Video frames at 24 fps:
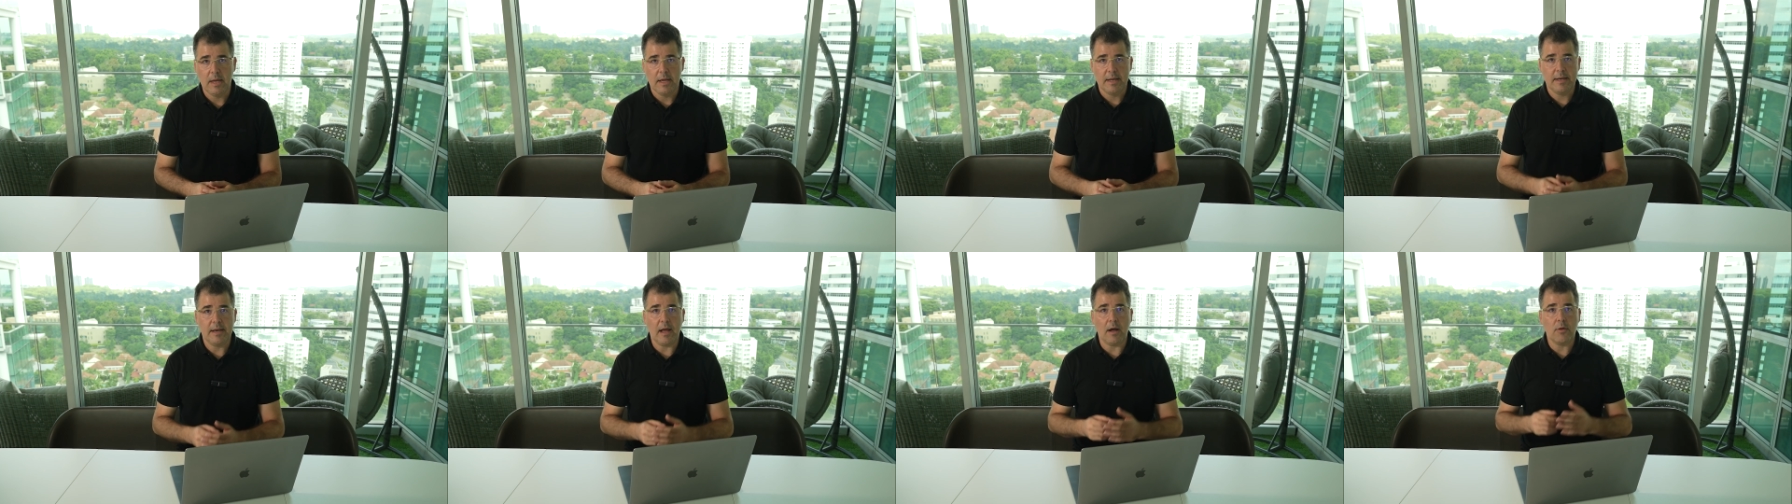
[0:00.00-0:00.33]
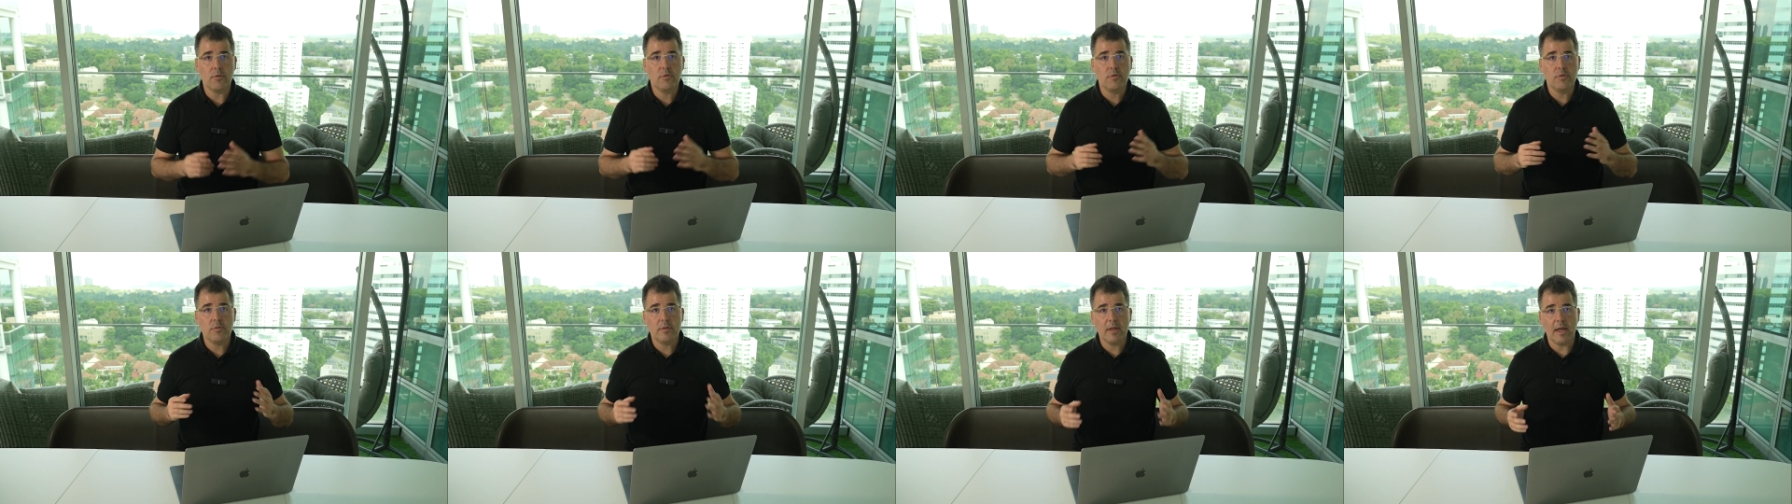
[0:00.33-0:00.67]
Now
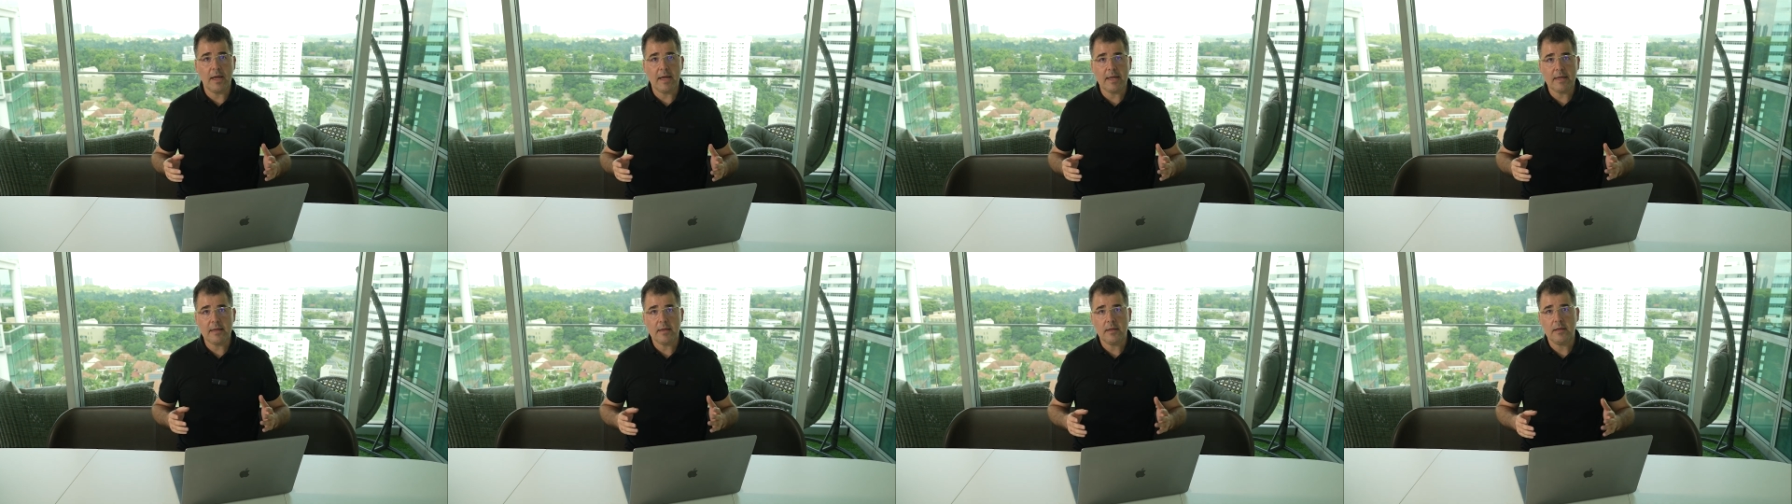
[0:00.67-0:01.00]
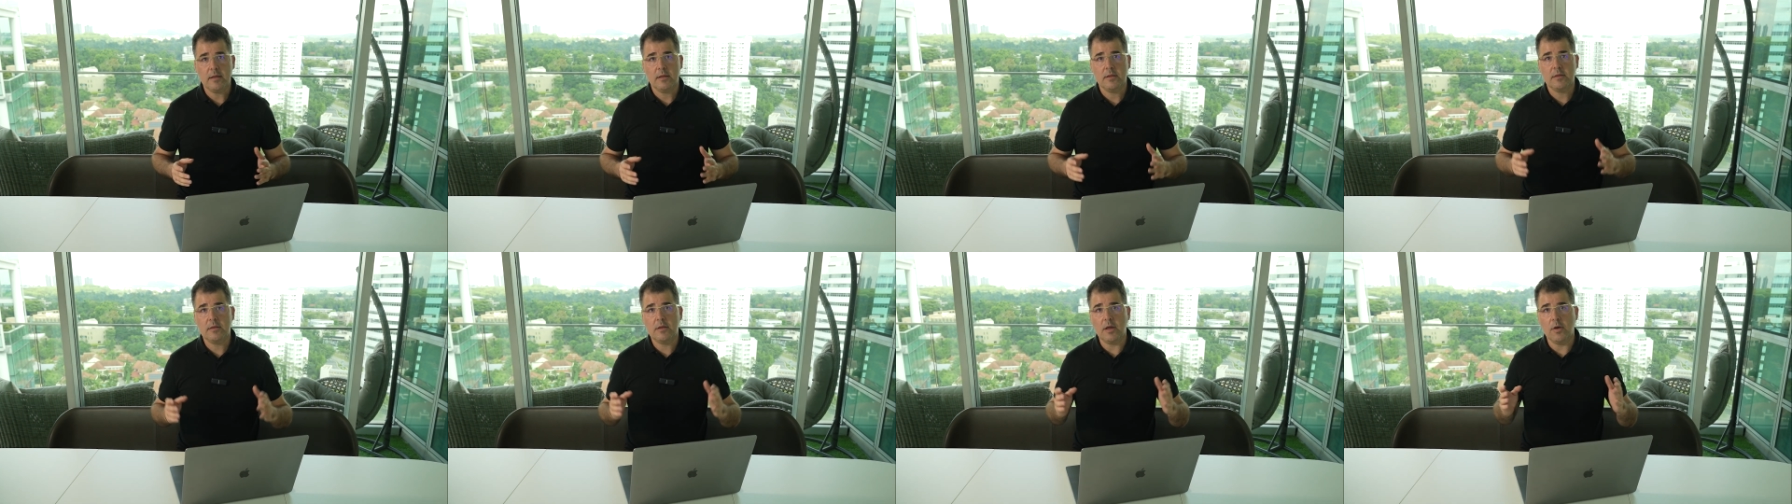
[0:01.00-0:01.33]
today
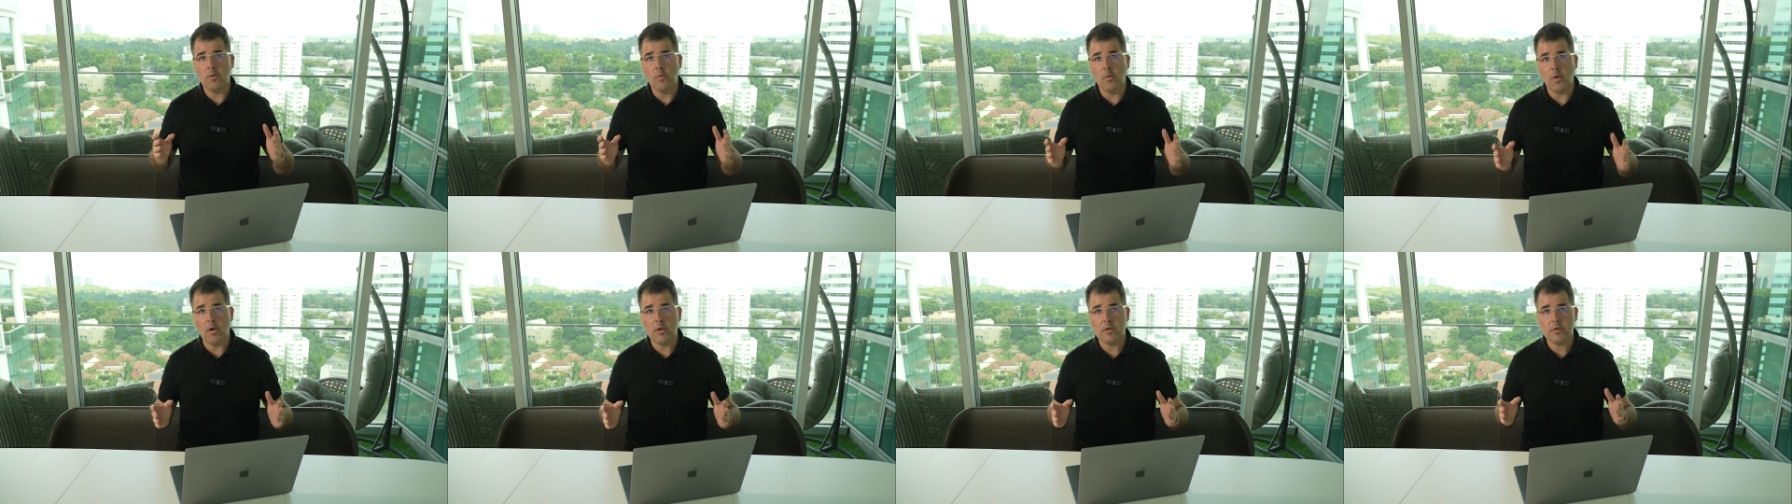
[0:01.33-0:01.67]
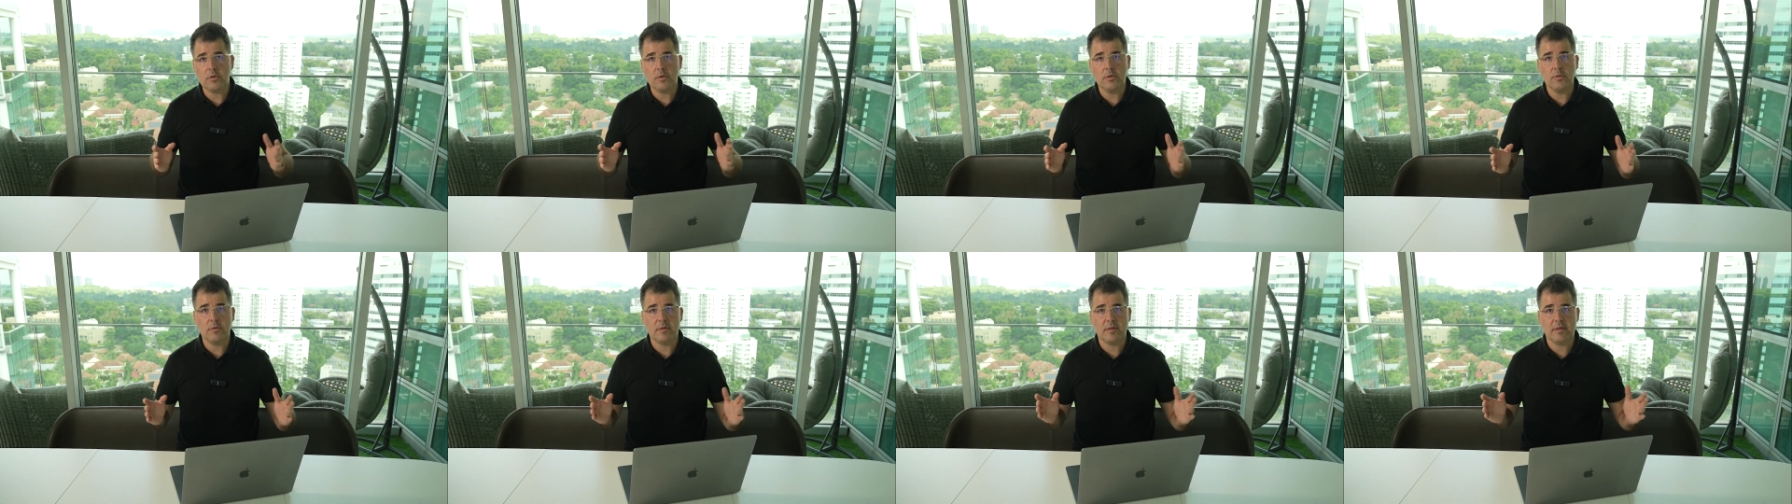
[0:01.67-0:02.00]
the world
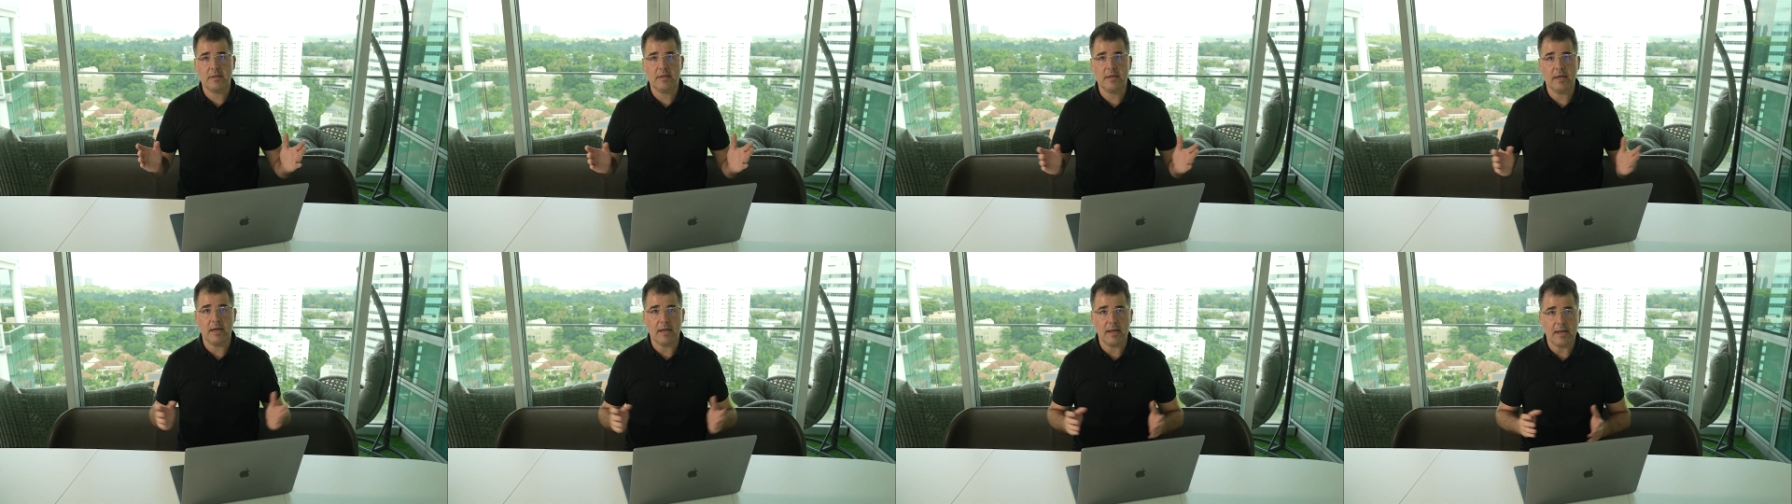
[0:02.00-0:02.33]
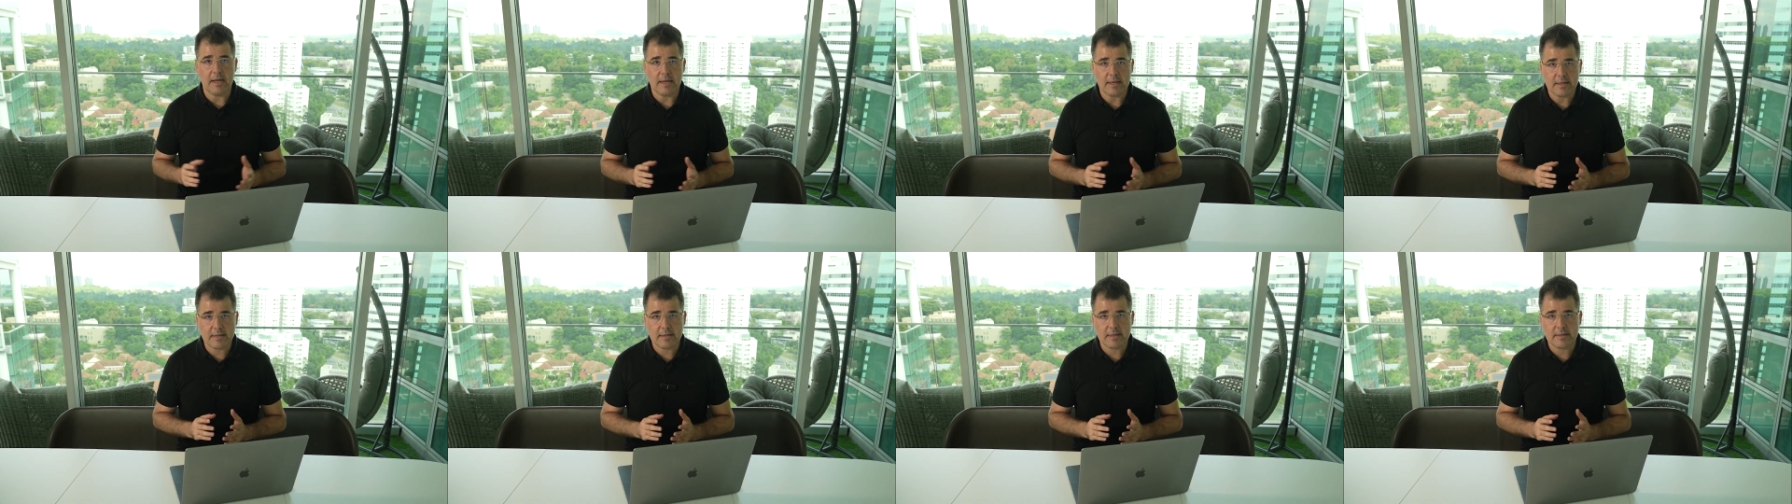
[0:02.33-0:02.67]
uses
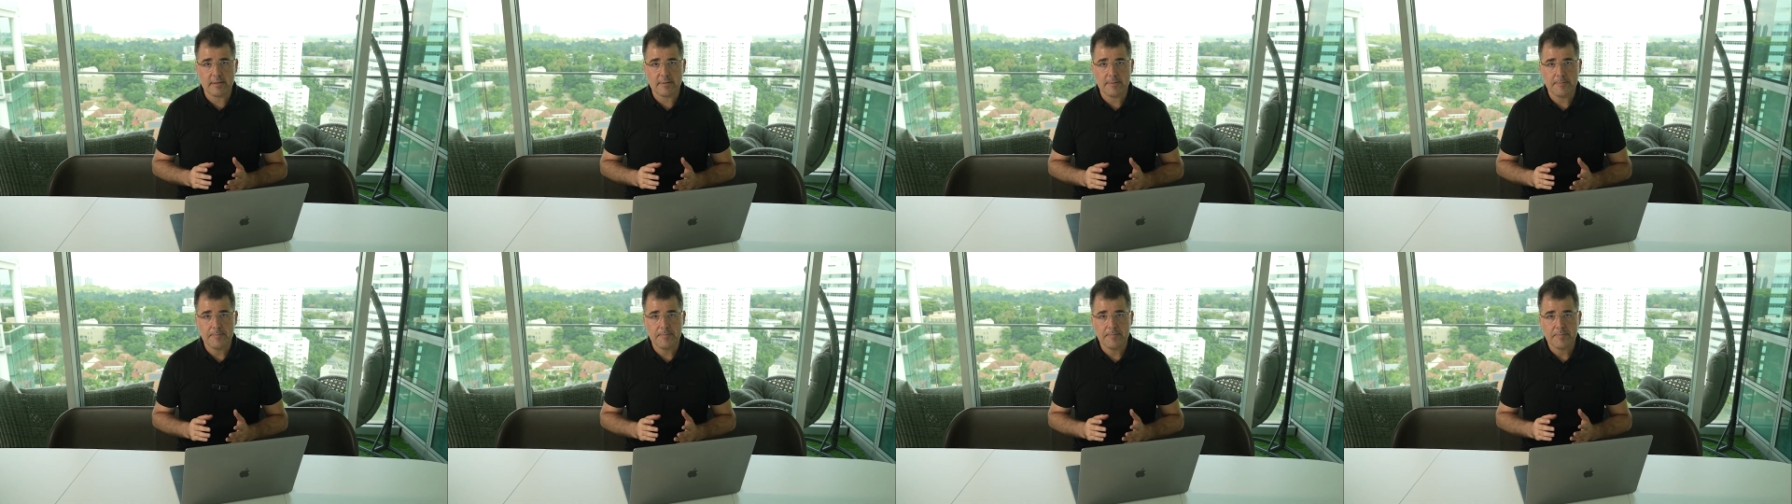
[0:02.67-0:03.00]
TLS,